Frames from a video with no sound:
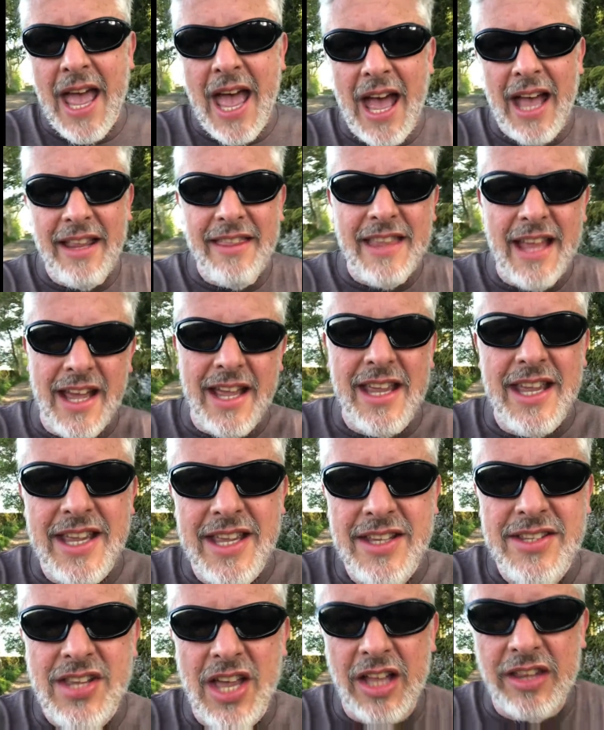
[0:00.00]
And that
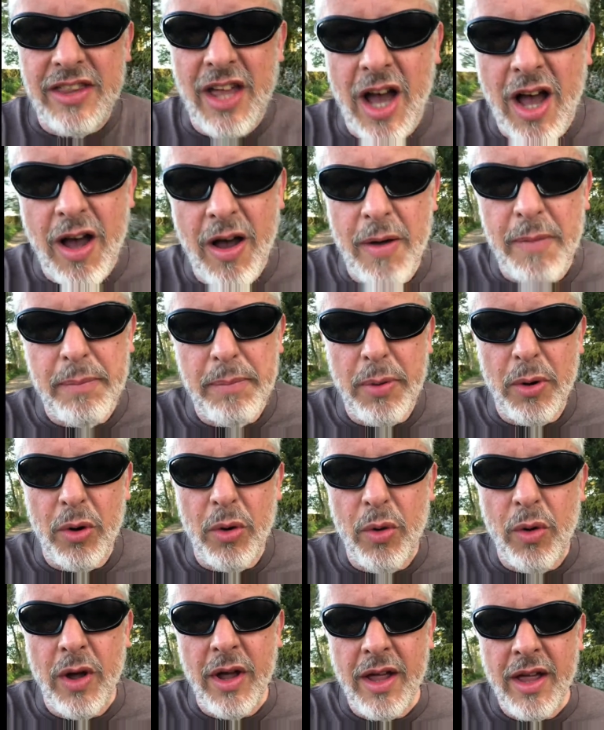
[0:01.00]
is the
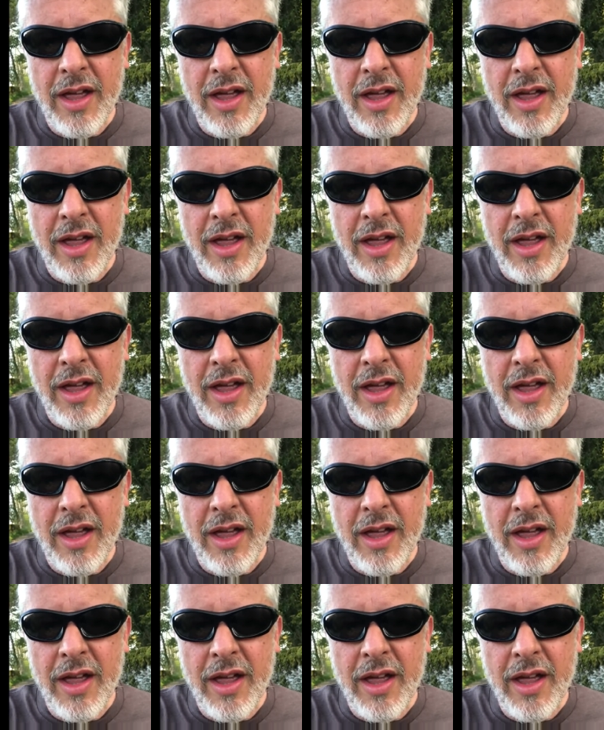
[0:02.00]
humble